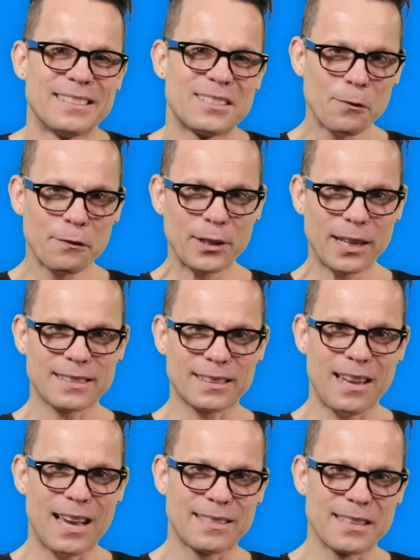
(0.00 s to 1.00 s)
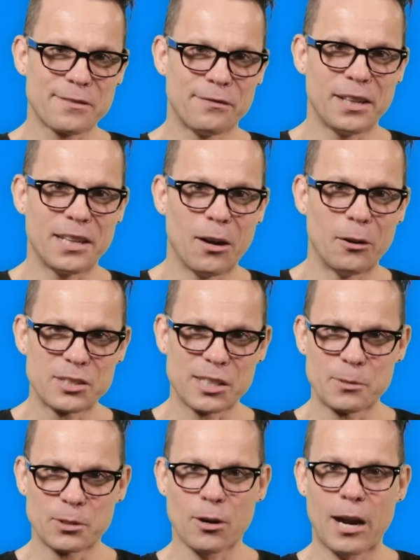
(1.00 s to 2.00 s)
Don't forget to like this video and
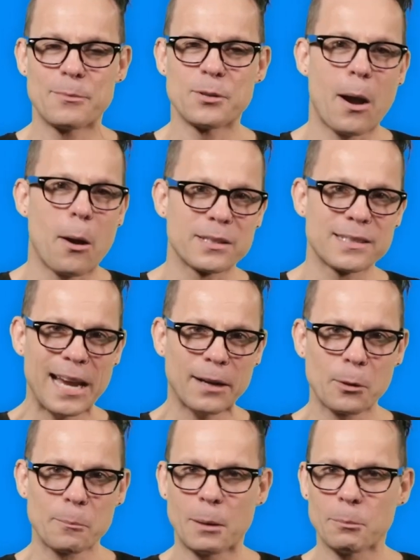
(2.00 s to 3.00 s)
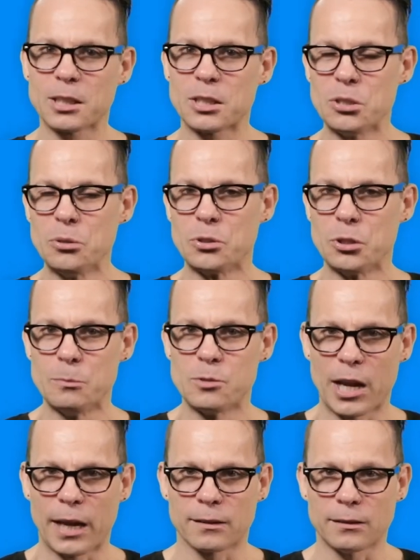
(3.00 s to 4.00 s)
subscribe to our Tech Republic YouTube
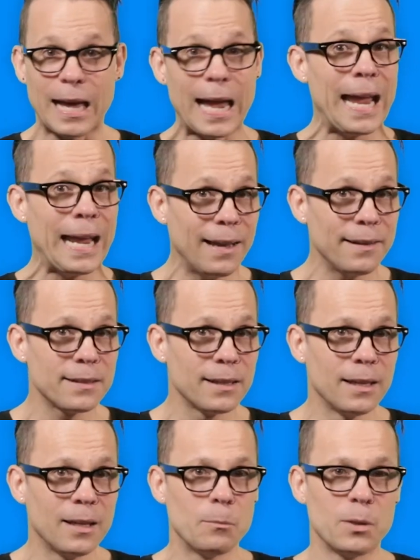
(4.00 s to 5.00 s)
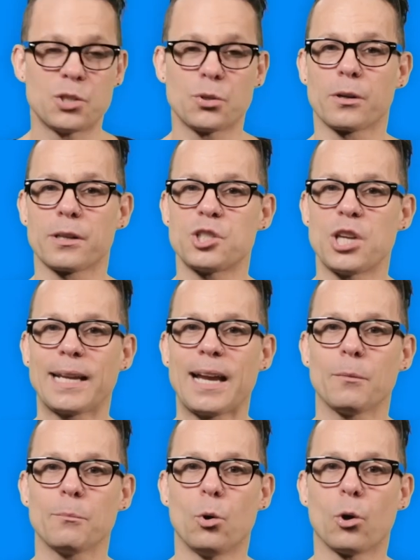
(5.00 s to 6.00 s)
channel. And be sure to check
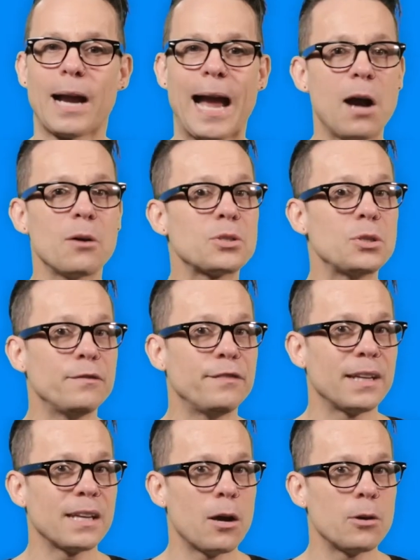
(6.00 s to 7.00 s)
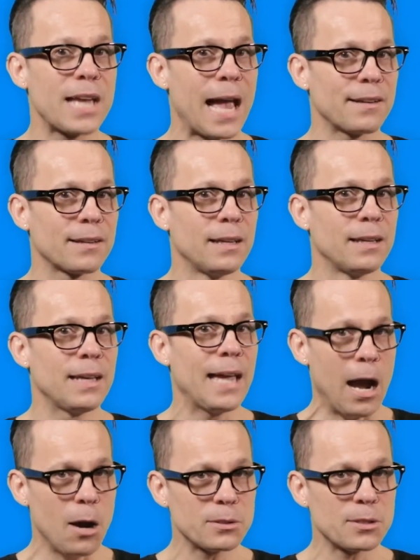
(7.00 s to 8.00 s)
out more how-to videos at
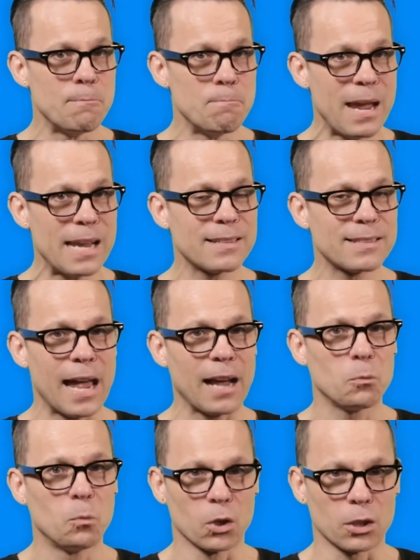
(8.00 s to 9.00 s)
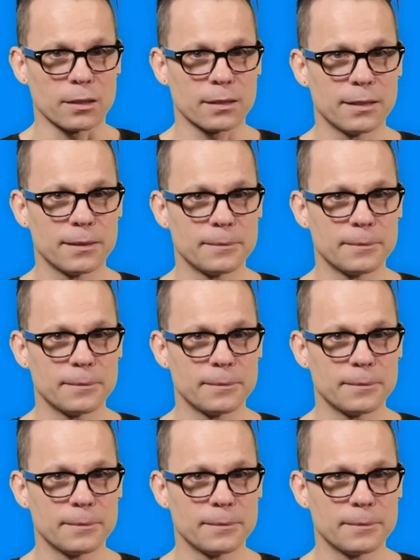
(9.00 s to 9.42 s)
How to Make Tech Work.